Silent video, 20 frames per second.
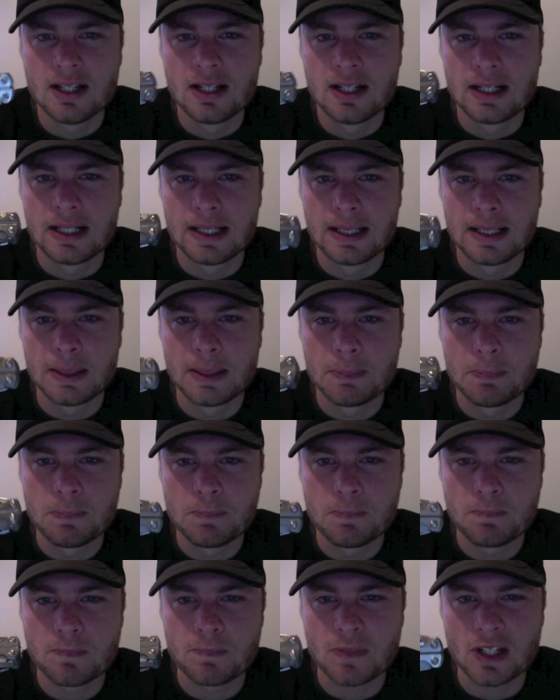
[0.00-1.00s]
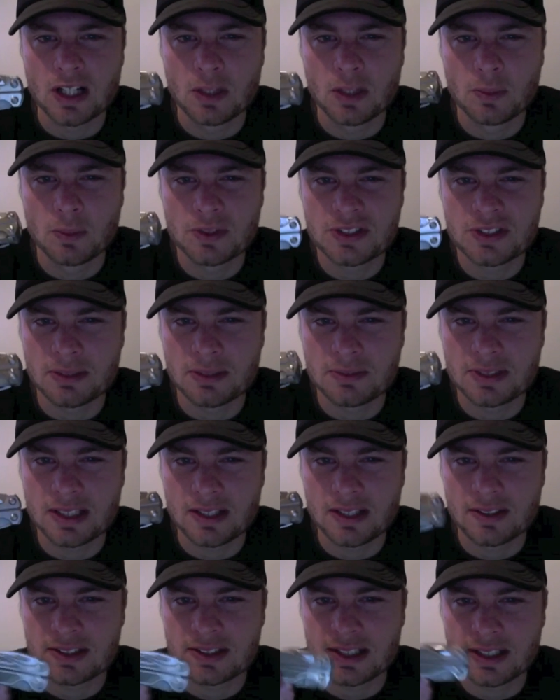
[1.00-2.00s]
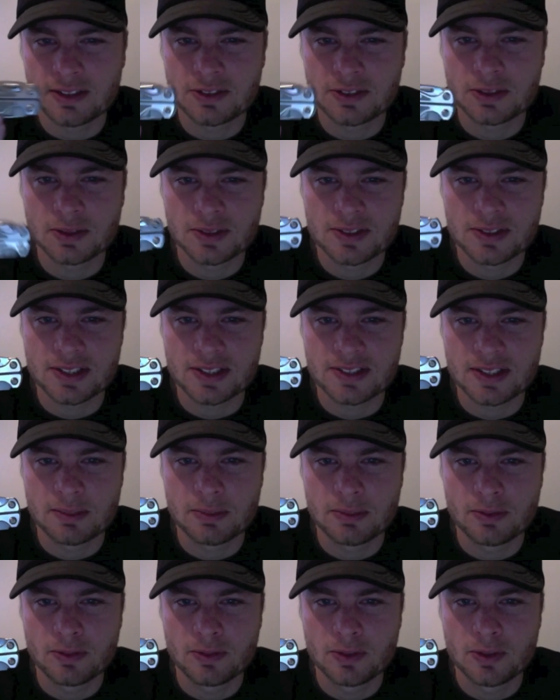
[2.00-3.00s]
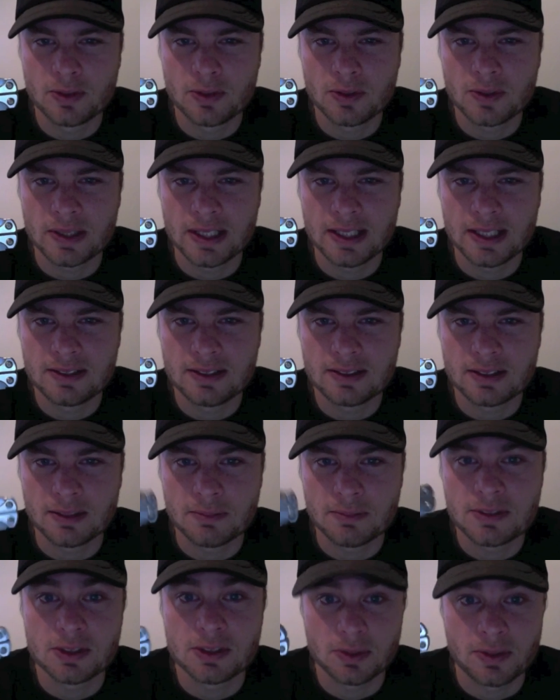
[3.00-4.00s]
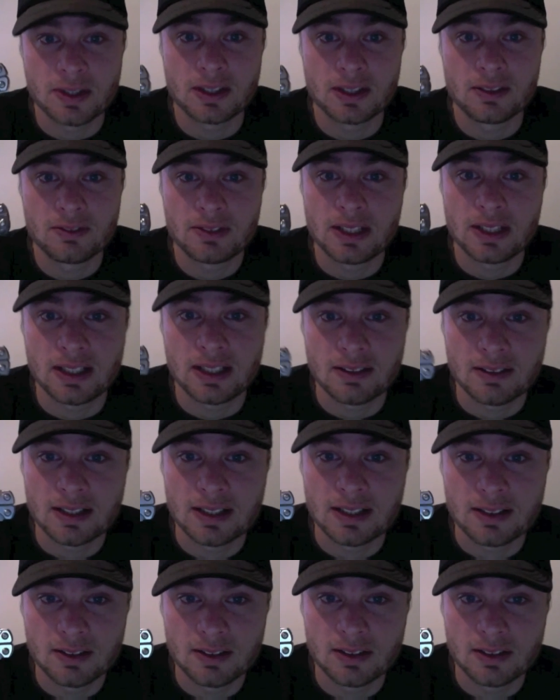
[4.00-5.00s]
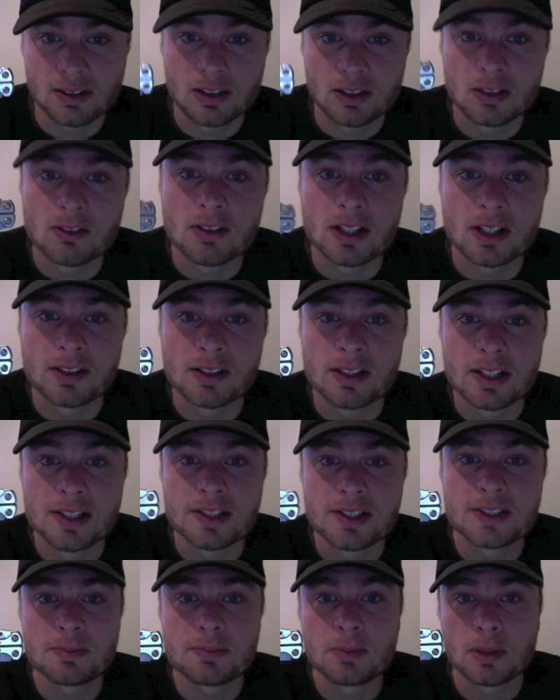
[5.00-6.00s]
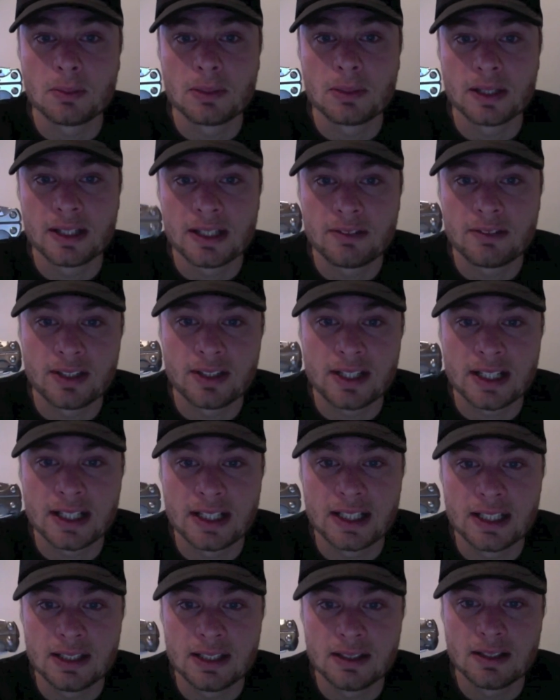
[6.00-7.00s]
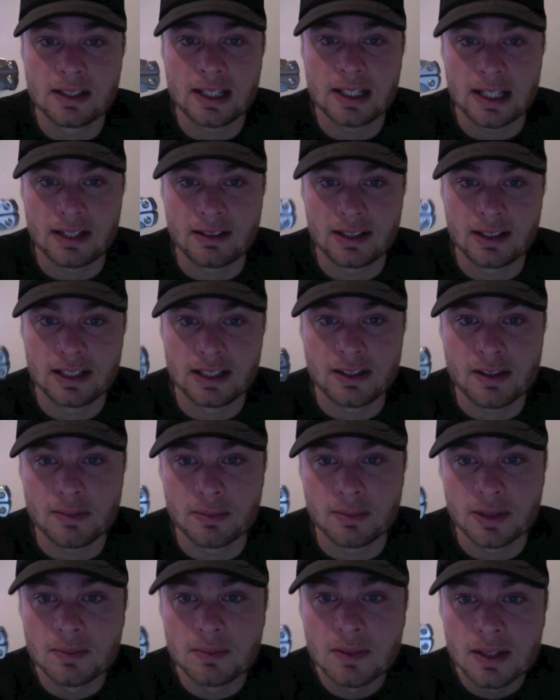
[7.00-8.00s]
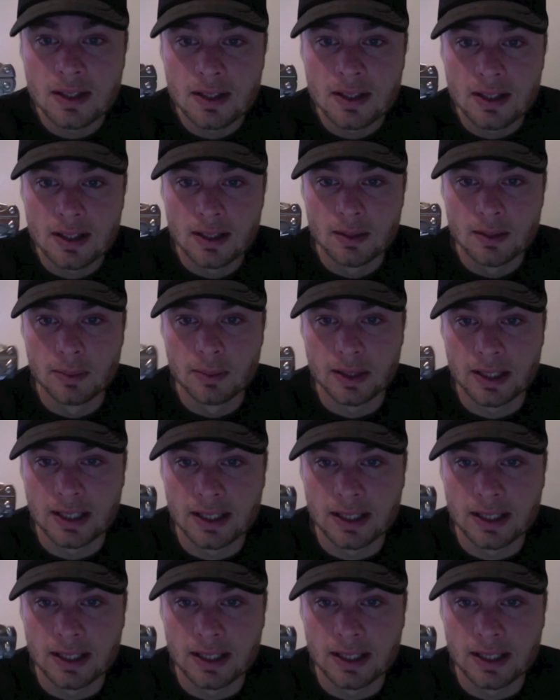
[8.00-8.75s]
I was tempted to get the skeletal, as I said before, and I'm still thinking of getting that in the long run. Is probably an everyday carry Leatherman, but